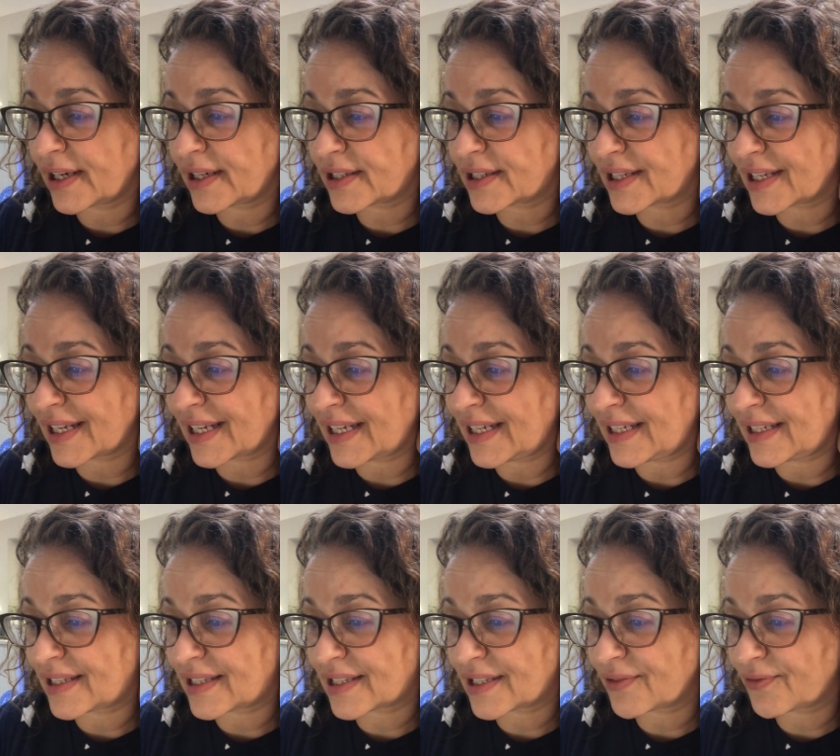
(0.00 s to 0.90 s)
to
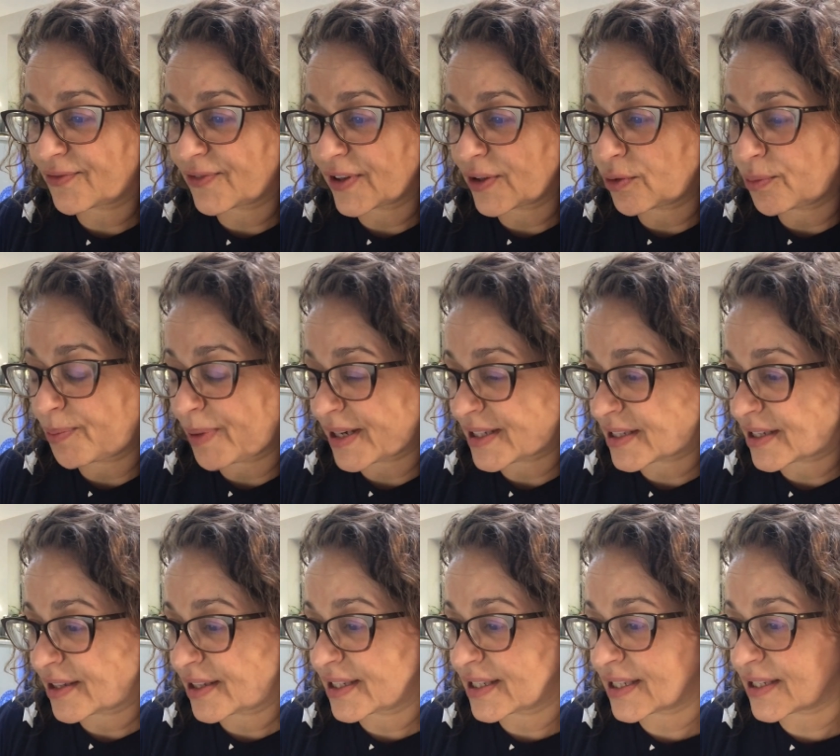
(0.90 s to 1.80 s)
eat to feel better.
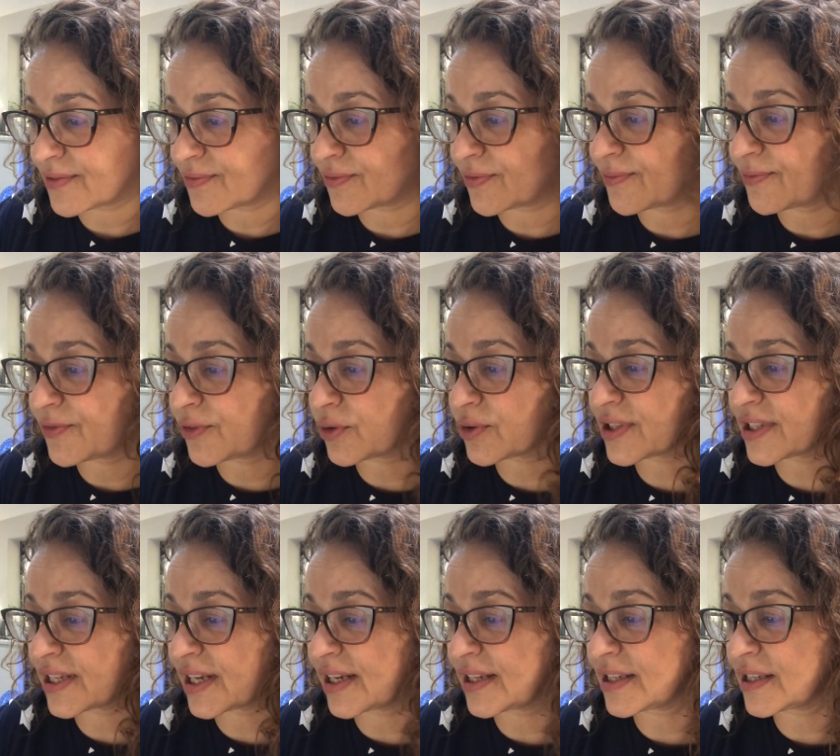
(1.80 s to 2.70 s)
This is from
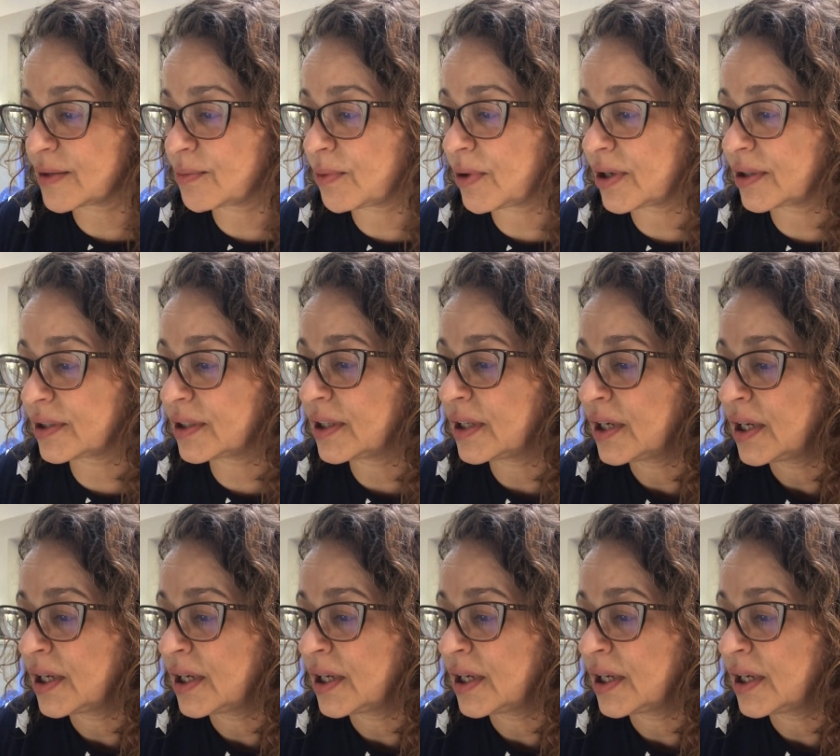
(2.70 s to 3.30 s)
Flossie81.